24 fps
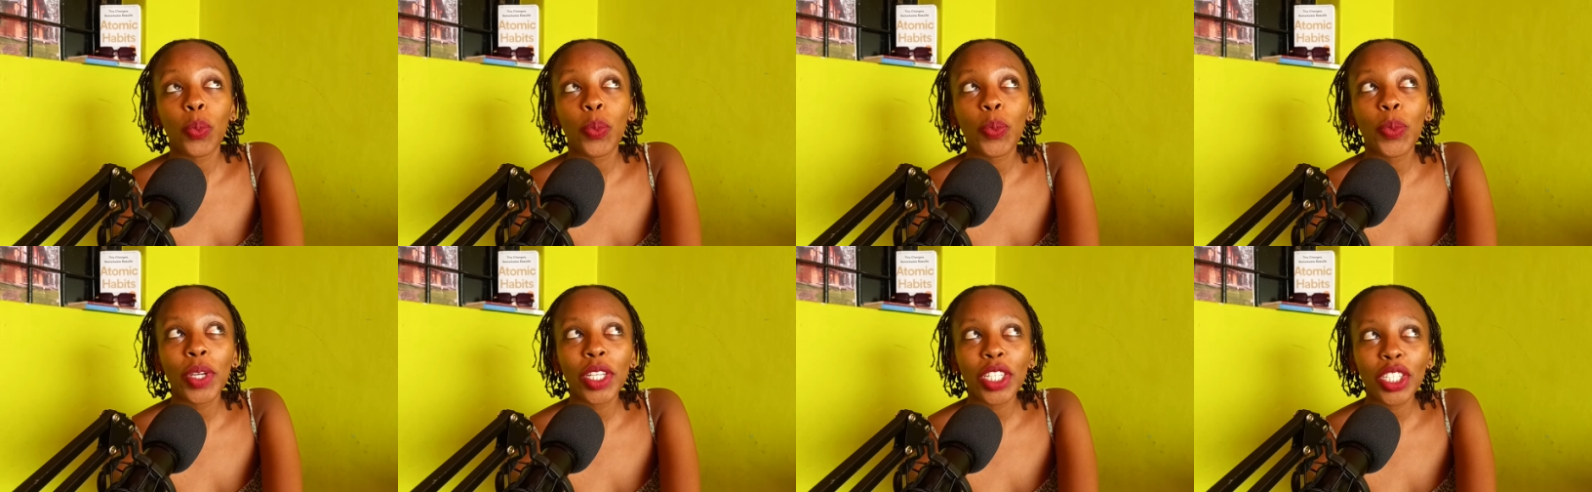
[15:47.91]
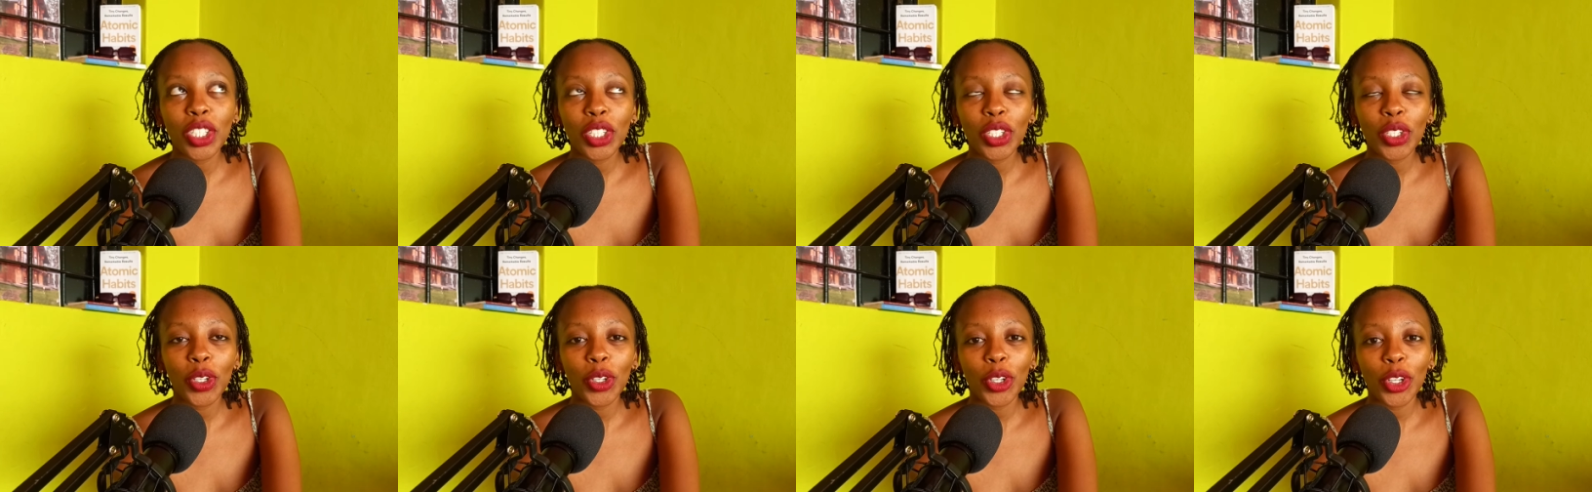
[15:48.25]

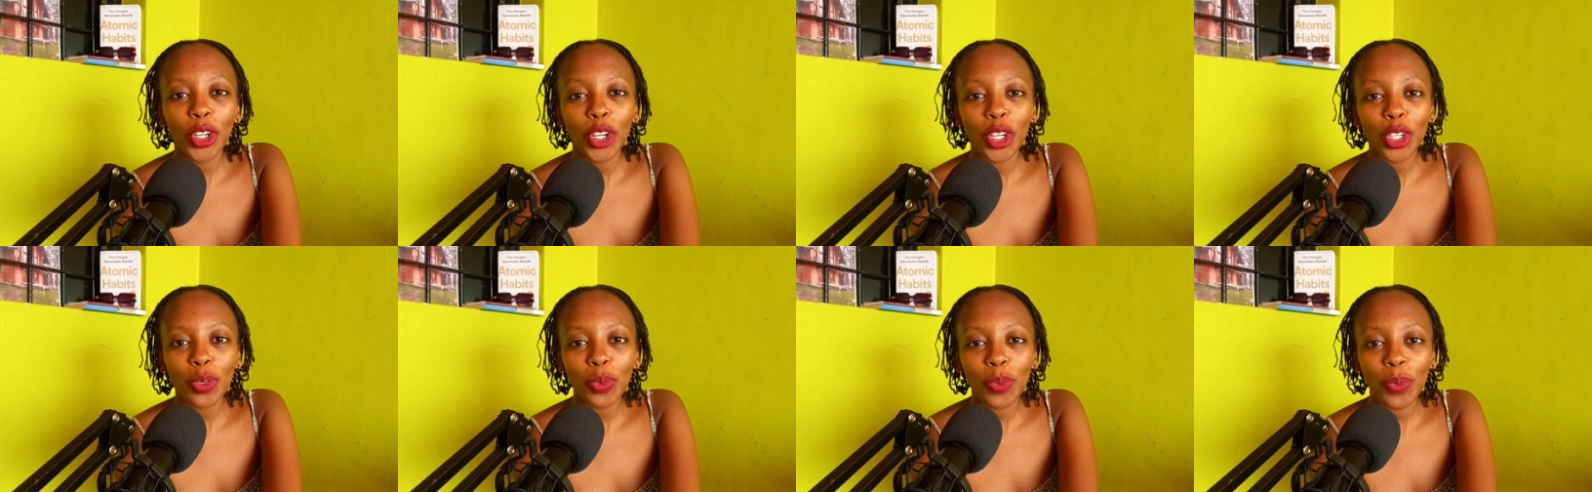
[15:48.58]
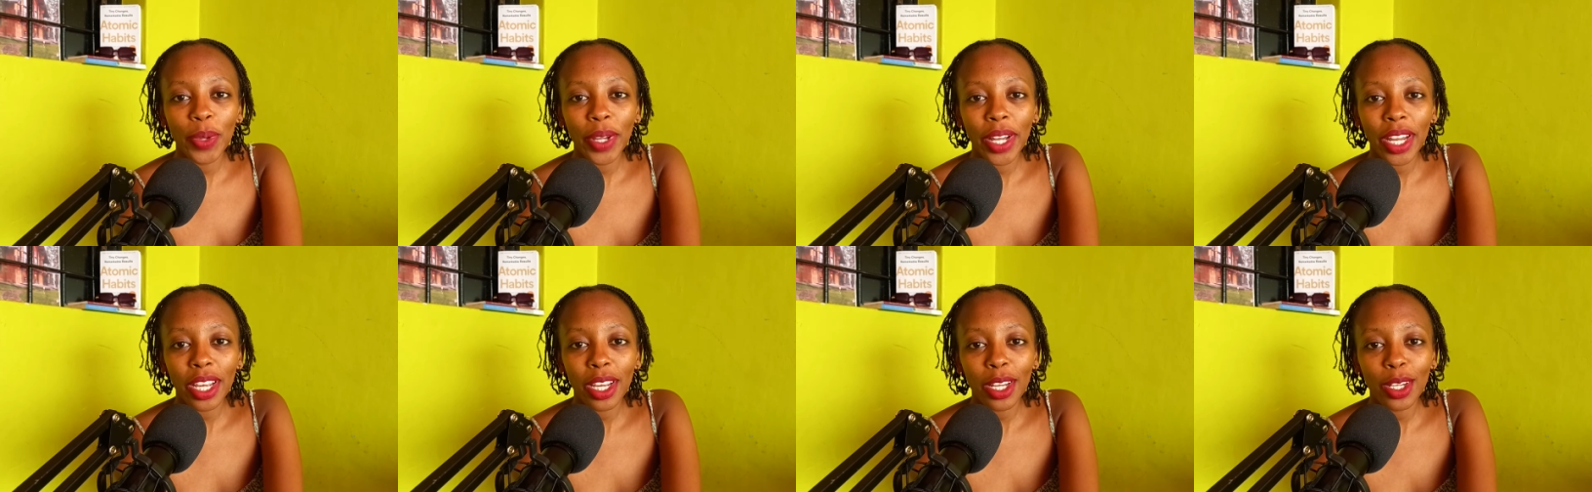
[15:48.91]
which you're not
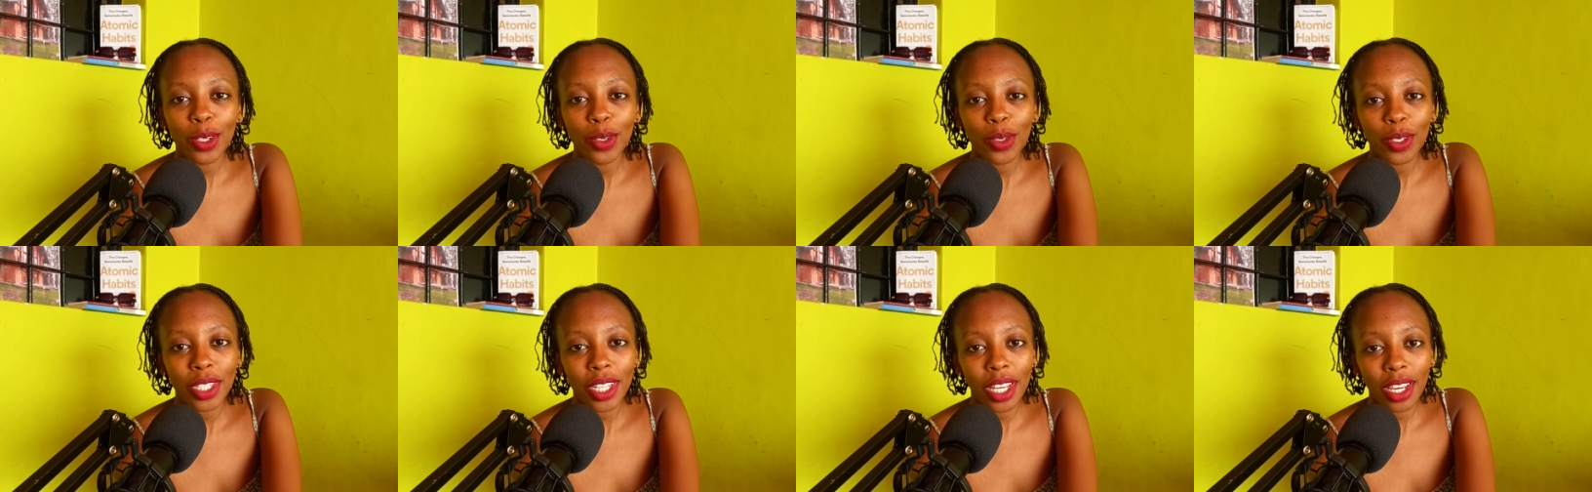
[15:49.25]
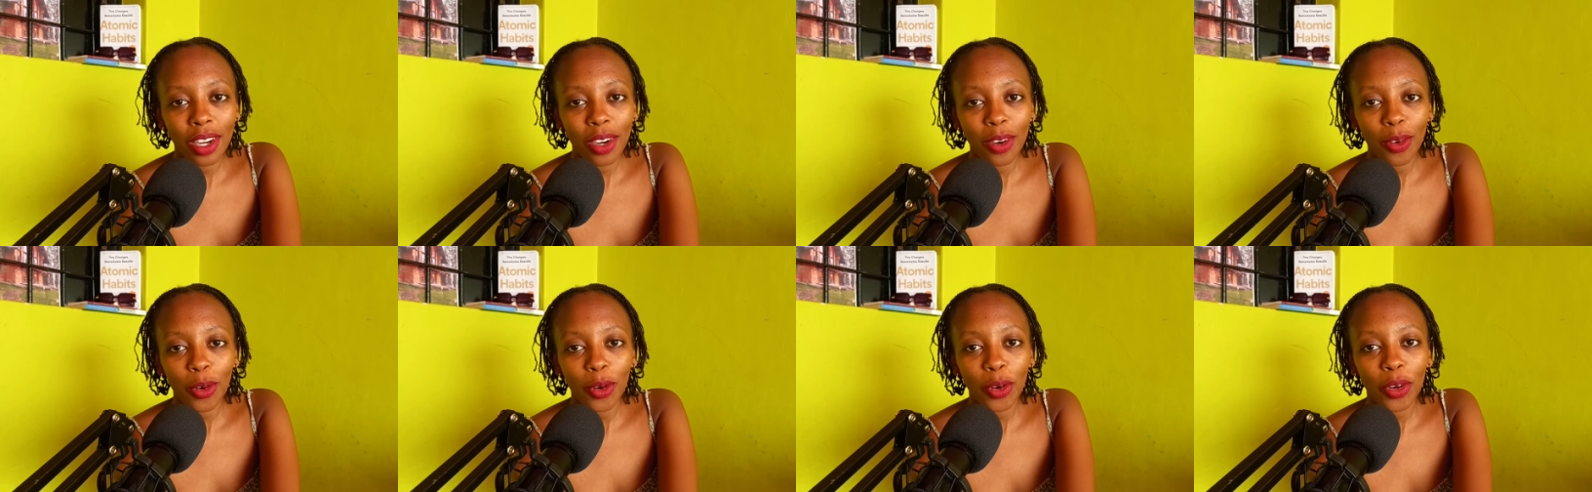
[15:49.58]
willing to take